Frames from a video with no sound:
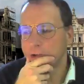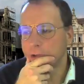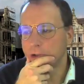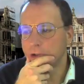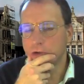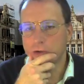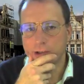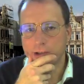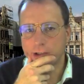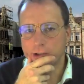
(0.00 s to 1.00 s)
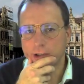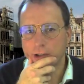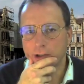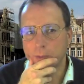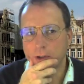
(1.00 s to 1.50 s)
you mentioned stress testing,
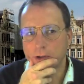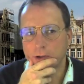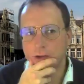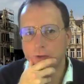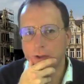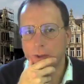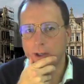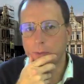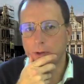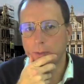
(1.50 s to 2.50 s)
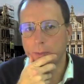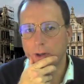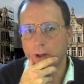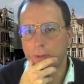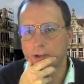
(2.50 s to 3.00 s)
because I read a paper by
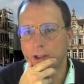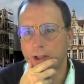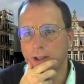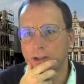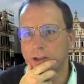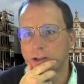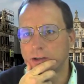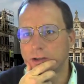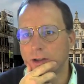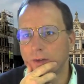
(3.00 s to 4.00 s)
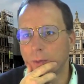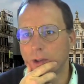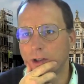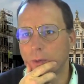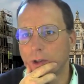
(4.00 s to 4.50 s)
Marcella Hastings the other
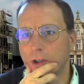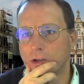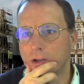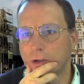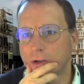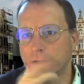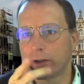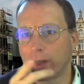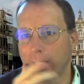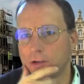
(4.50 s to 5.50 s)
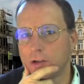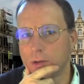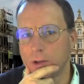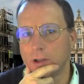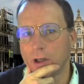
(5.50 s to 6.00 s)
week where she looks at actually
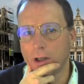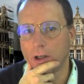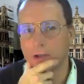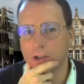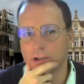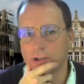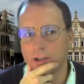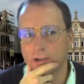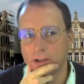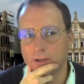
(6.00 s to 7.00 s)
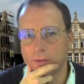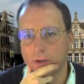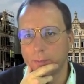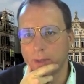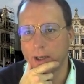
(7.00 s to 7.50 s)
doing stress testing
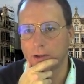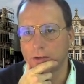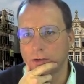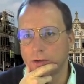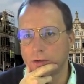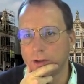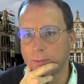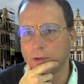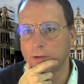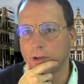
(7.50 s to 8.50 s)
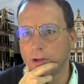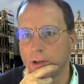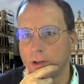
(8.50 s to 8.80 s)
for banks using MPC,